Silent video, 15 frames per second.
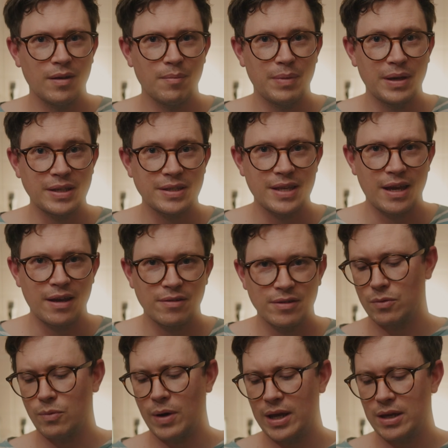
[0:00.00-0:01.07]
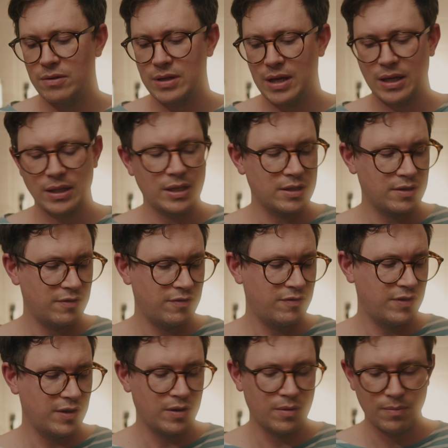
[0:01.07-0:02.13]
Big sound. The way you take this
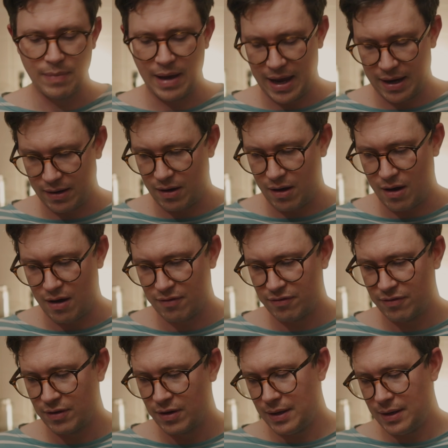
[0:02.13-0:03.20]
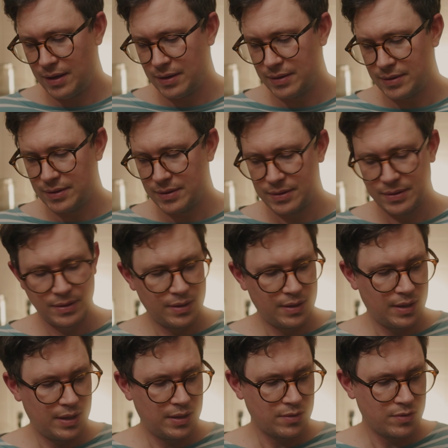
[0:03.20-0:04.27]
film back off is
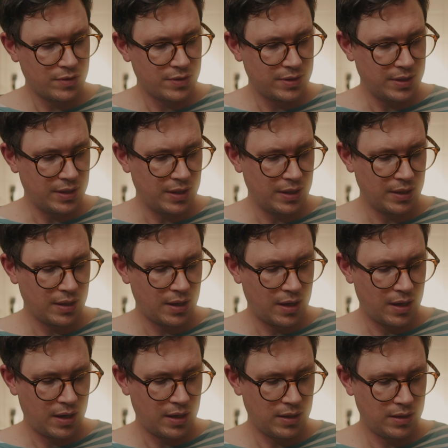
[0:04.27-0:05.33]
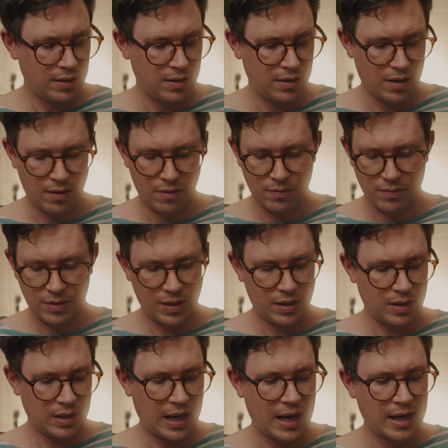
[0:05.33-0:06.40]
interesting. You know,
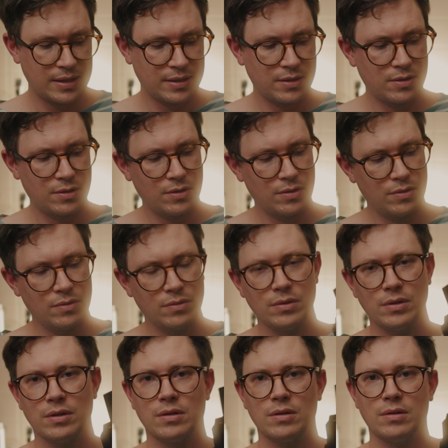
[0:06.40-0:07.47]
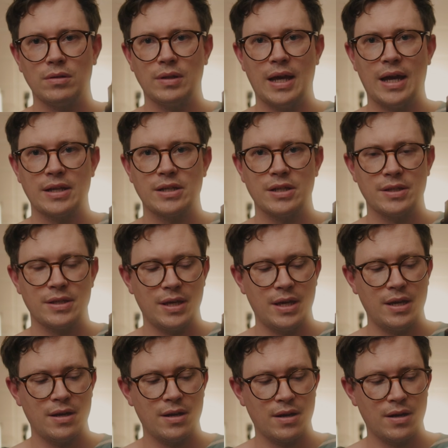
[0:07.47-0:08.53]
it has two little latches
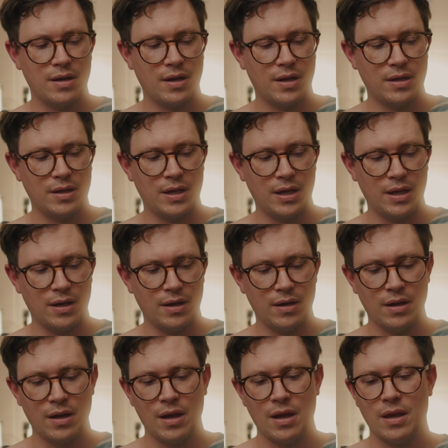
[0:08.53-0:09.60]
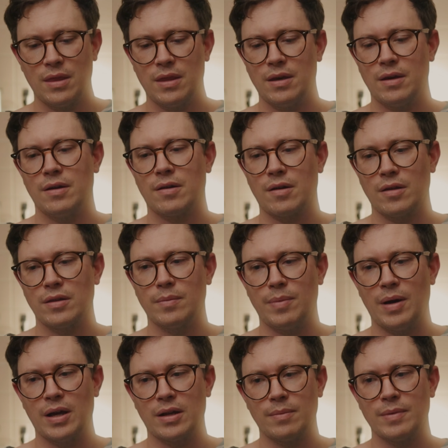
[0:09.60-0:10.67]
here and here that hook on the
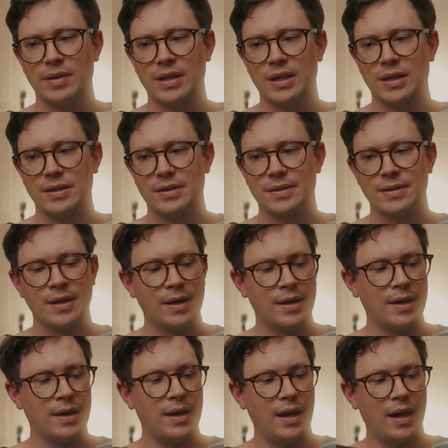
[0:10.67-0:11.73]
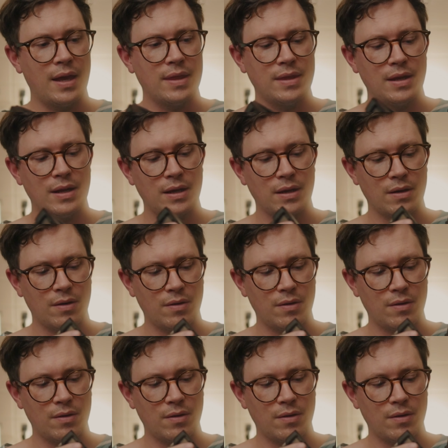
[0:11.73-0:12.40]
bottom of this, and then it